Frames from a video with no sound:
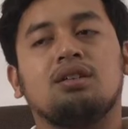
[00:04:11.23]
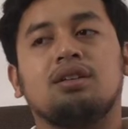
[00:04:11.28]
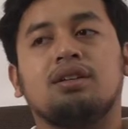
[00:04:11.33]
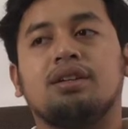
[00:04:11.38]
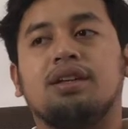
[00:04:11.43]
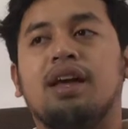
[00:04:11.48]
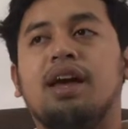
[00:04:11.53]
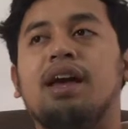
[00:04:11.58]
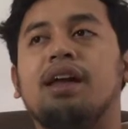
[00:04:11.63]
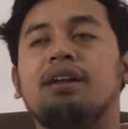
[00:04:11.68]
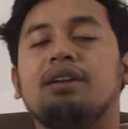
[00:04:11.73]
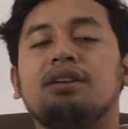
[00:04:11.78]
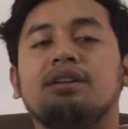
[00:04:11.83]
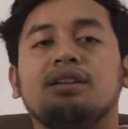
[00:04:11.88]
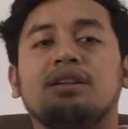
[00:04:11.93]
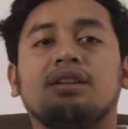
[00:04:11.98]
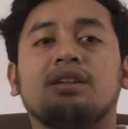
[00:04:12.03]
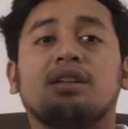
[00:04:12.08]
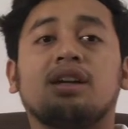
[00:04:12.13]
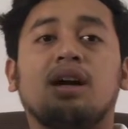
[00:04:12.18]
Then the
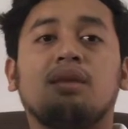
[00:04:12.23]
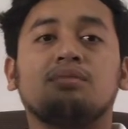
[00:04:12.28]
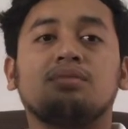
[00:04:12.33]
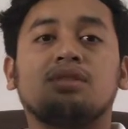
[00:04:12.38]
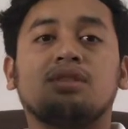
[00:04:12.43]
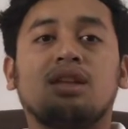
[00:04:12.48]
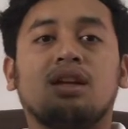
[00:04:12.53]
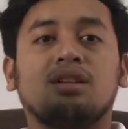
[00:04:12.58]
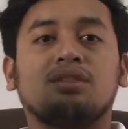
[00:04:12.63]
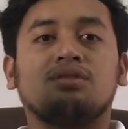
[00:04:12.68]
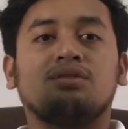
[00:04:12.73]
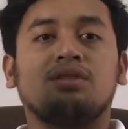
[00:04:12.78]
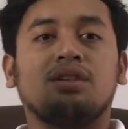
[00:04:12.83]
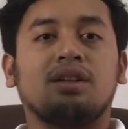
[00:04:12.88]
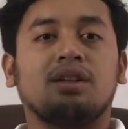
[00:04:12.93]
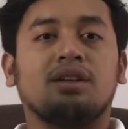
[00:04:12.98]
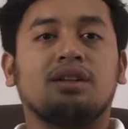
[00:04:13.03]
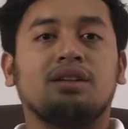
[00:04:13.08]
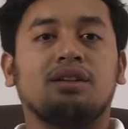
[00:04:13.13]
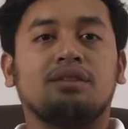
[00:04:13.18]
income tax
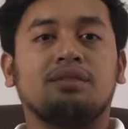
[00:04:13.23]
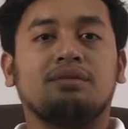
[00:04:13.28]
rate.